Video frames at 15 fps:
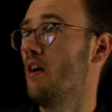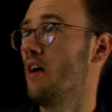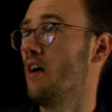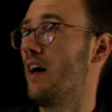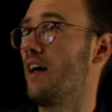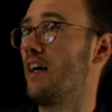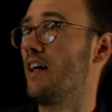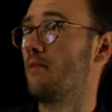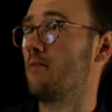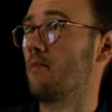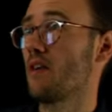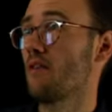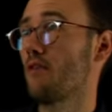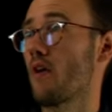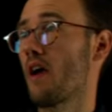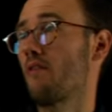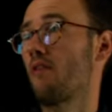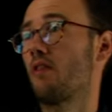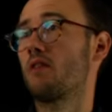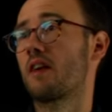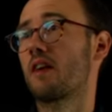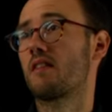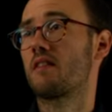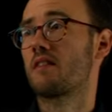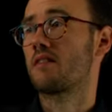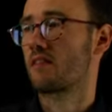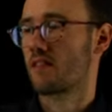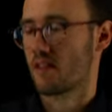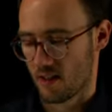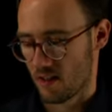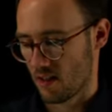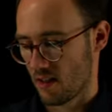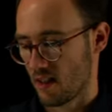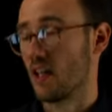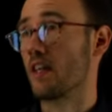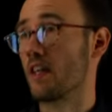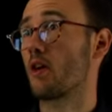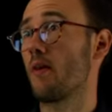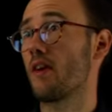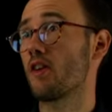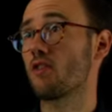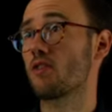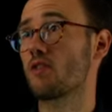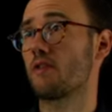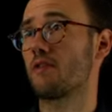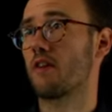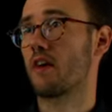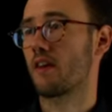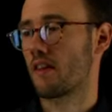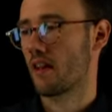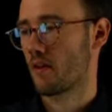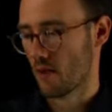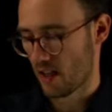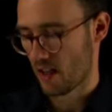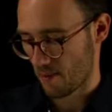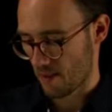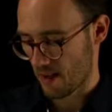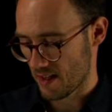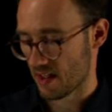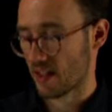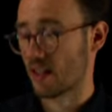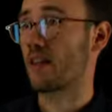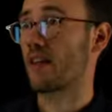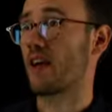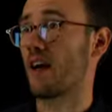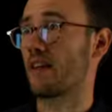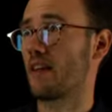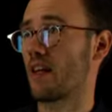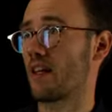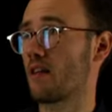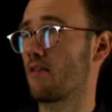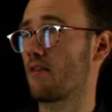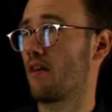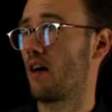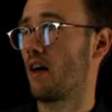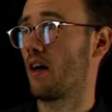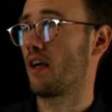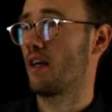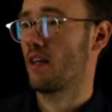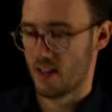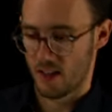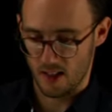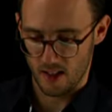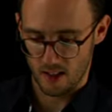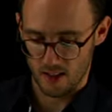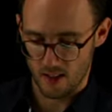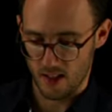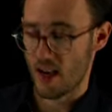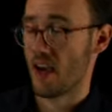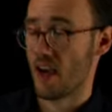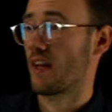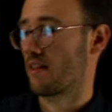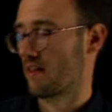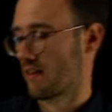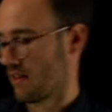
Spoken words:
If we have a look at this equation so far, then we can basically identify that